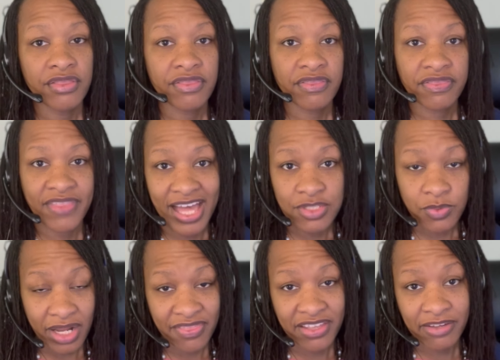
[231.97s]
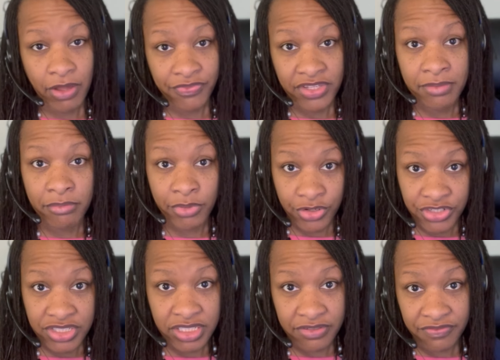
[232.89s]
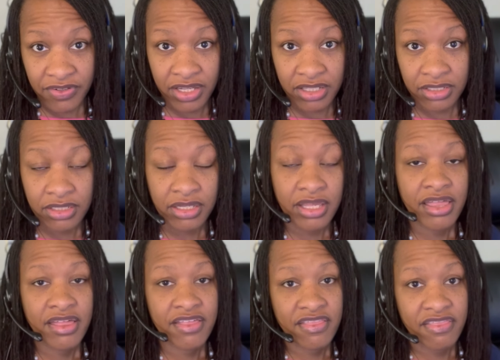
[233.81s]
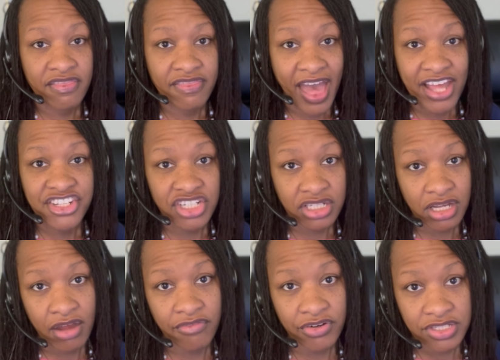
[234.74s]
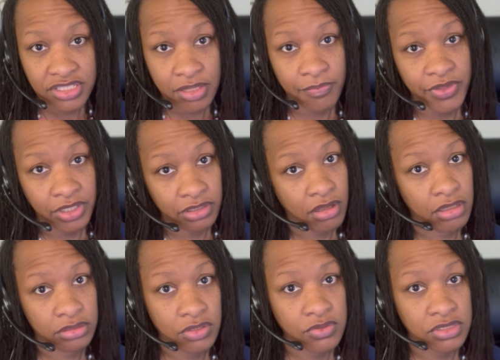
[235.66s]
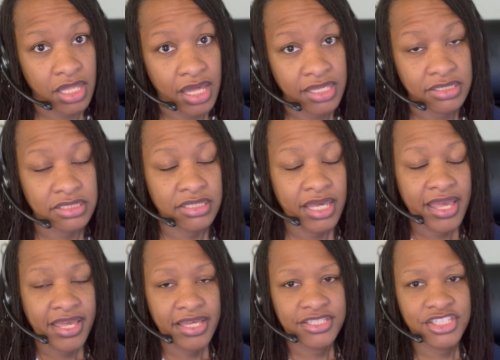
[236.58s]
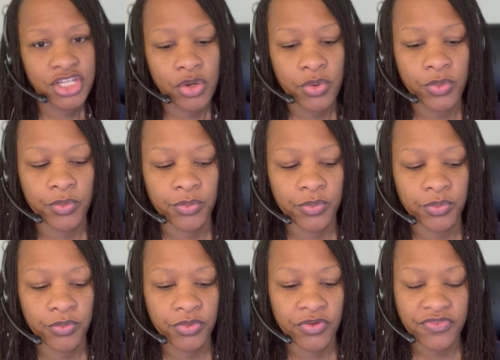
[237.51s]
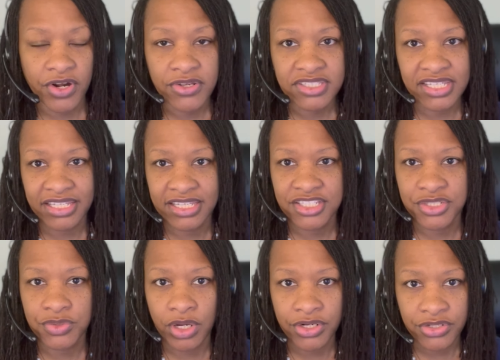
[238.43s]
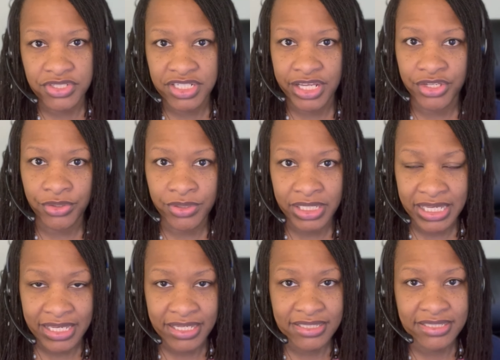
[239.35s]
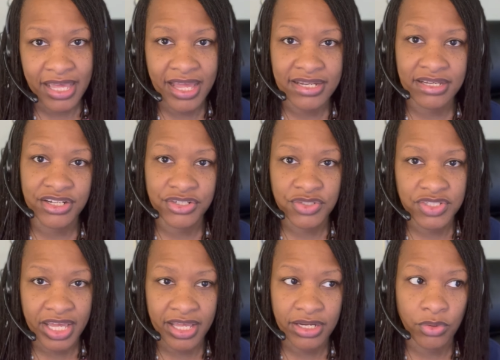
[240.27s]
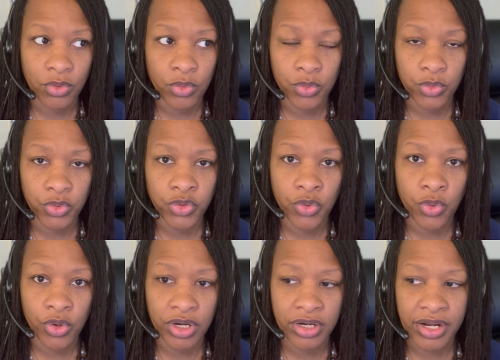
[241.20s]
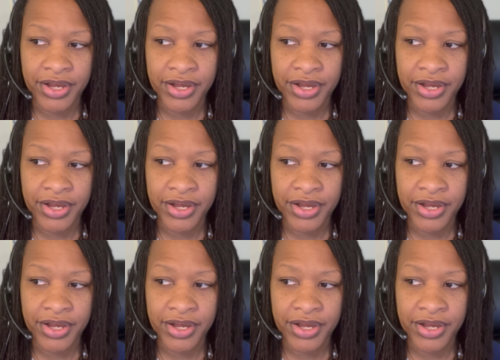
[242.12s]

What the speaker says: that's when I think about the emergency fund, that should cover something along those lines. And so the first thing is to understand your needs and to understand your